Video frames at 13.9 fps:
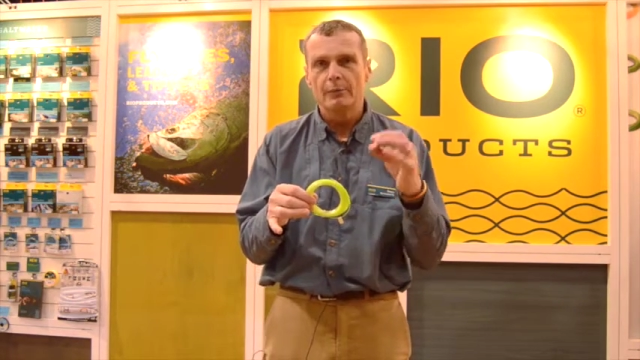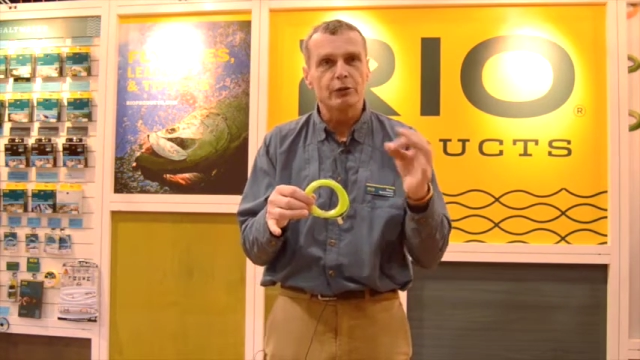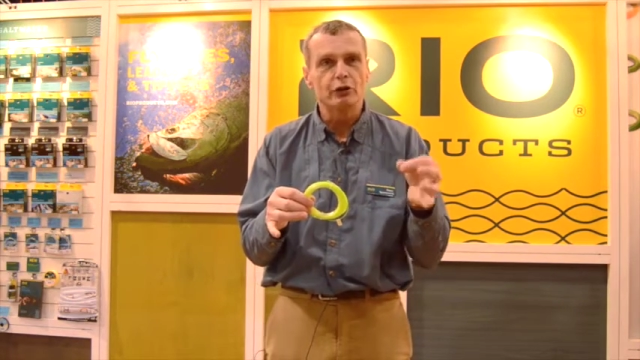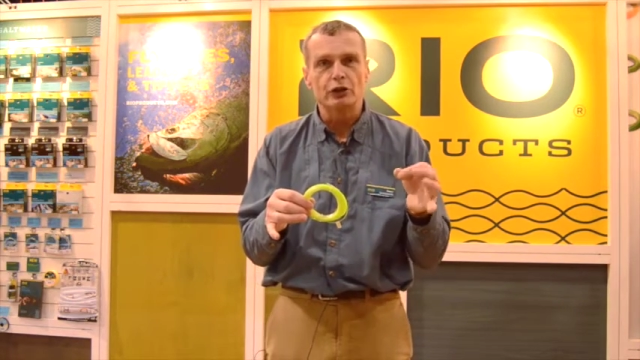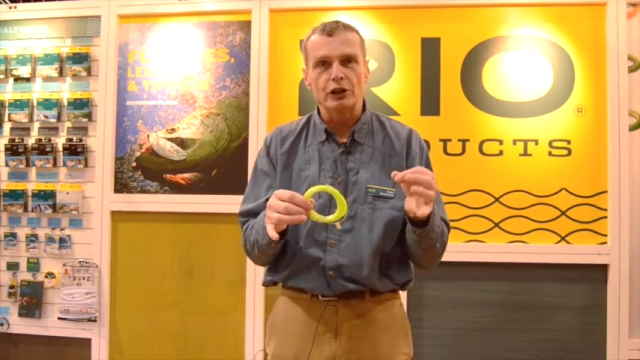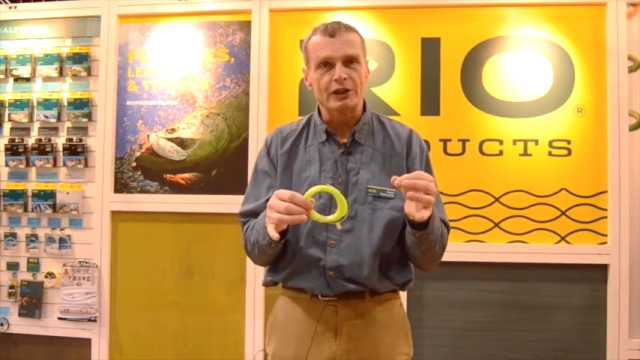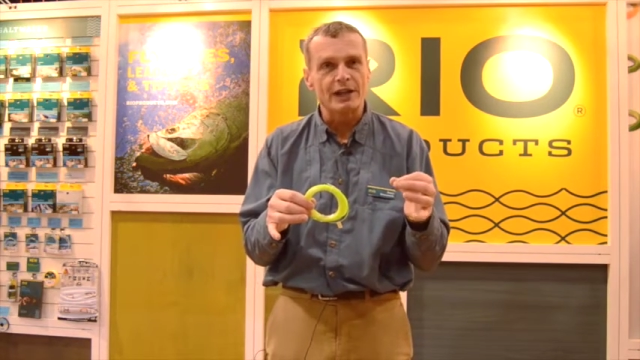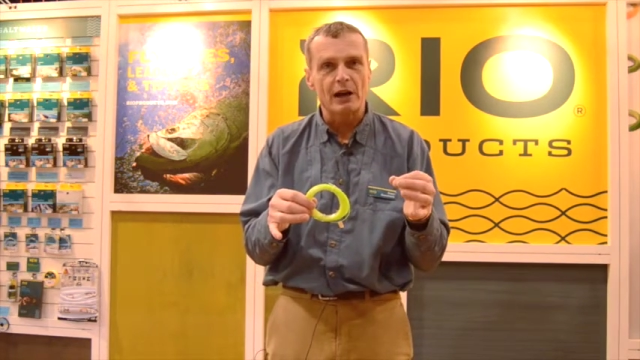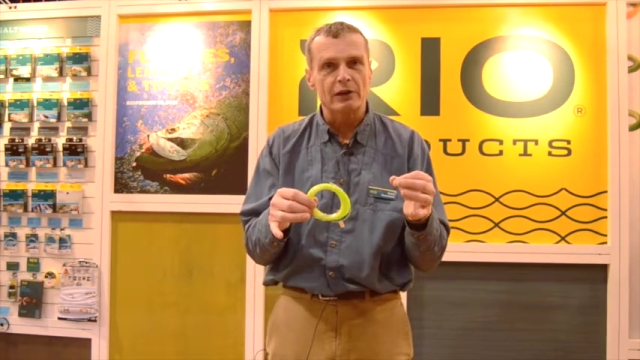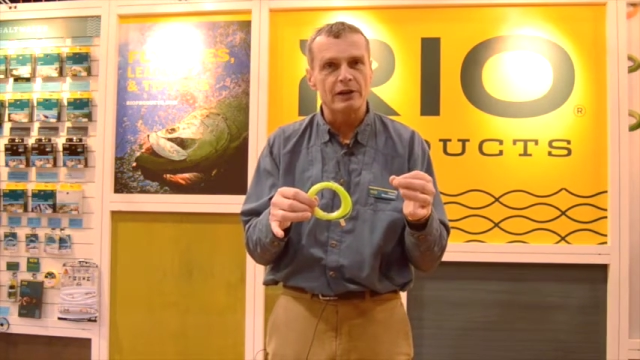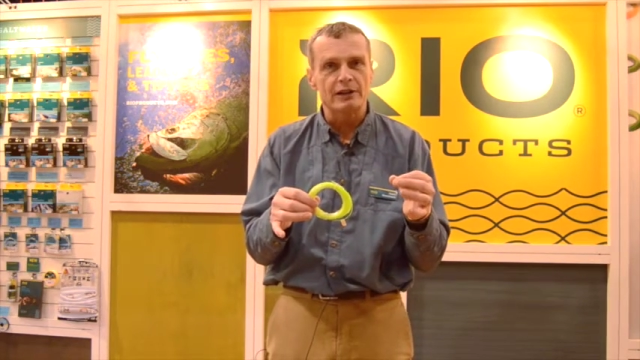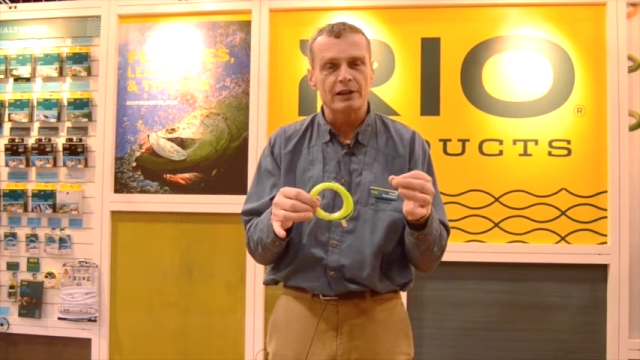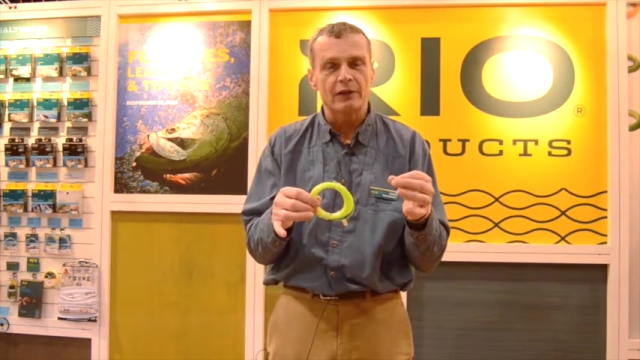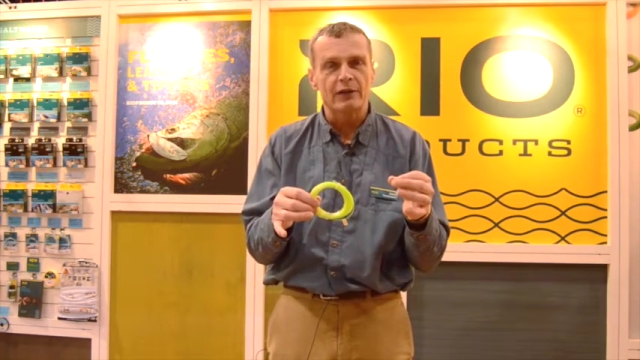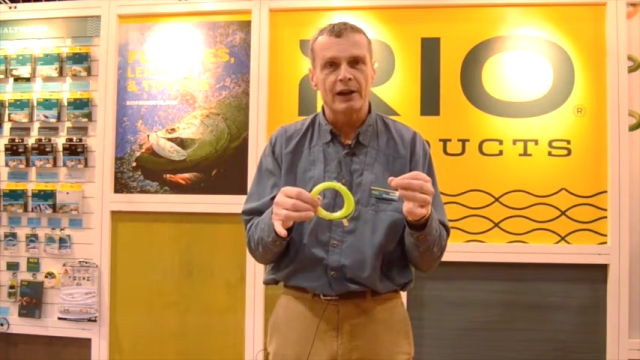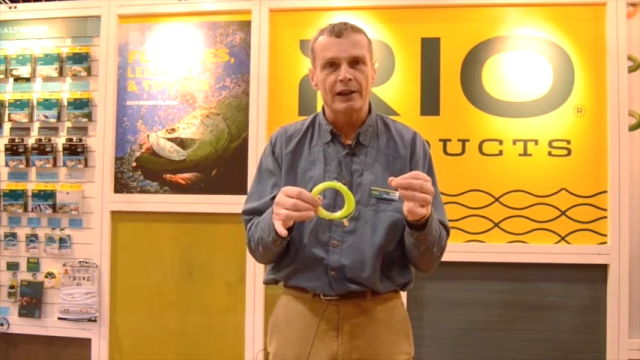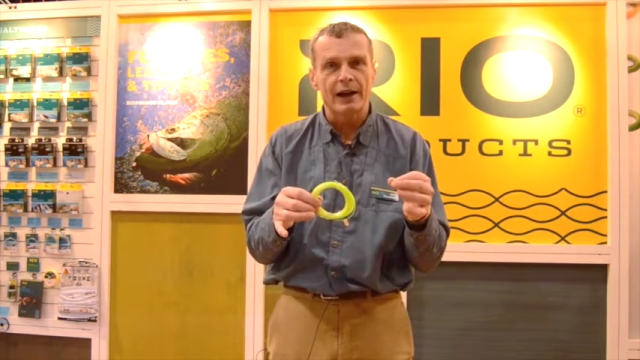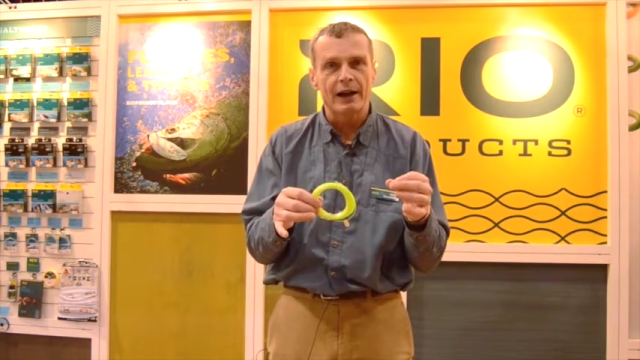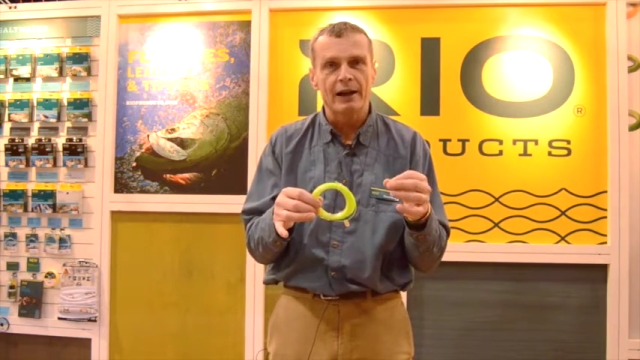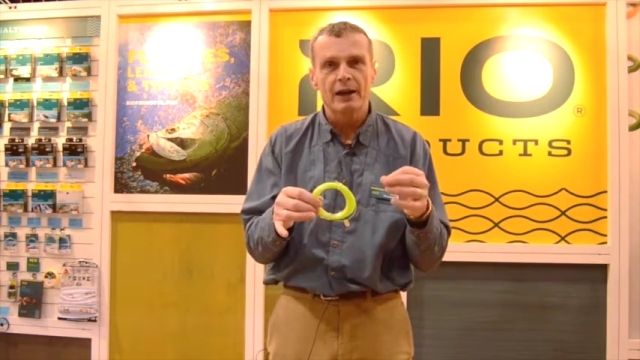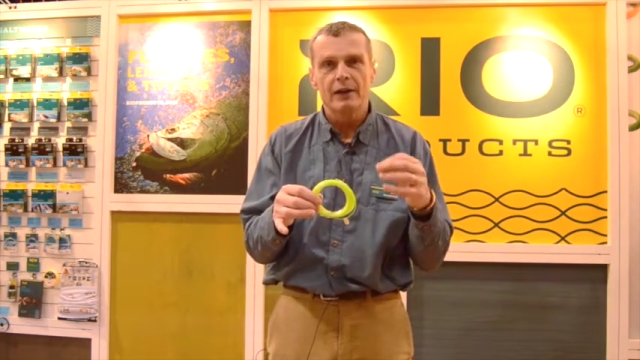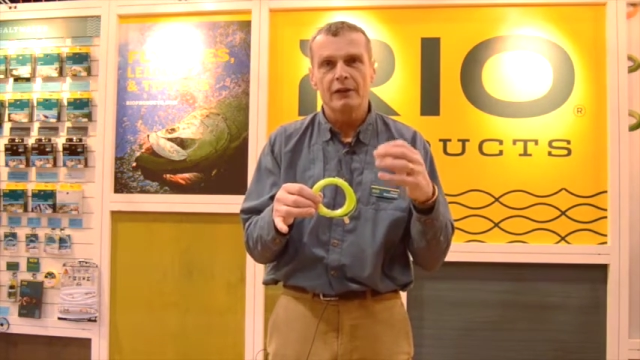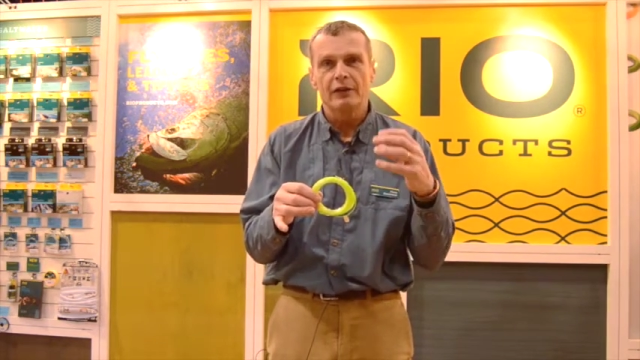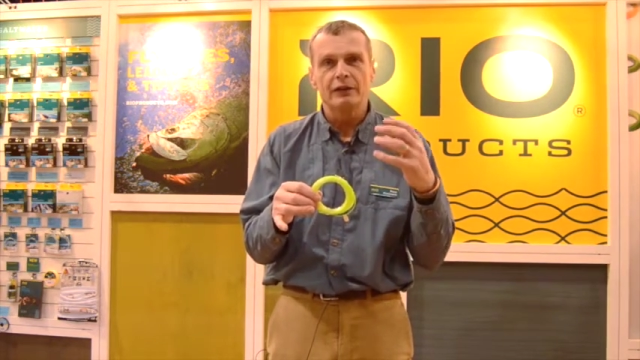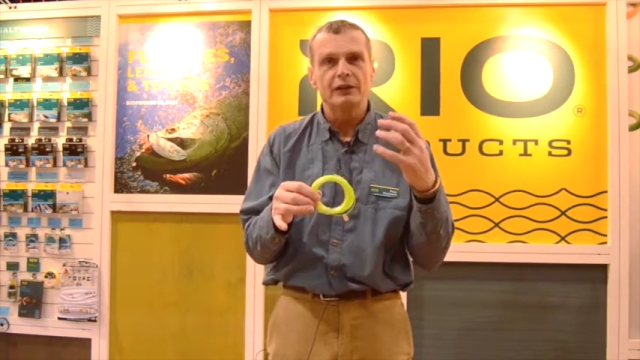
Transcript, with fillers: Puget Sound and stuff like that, for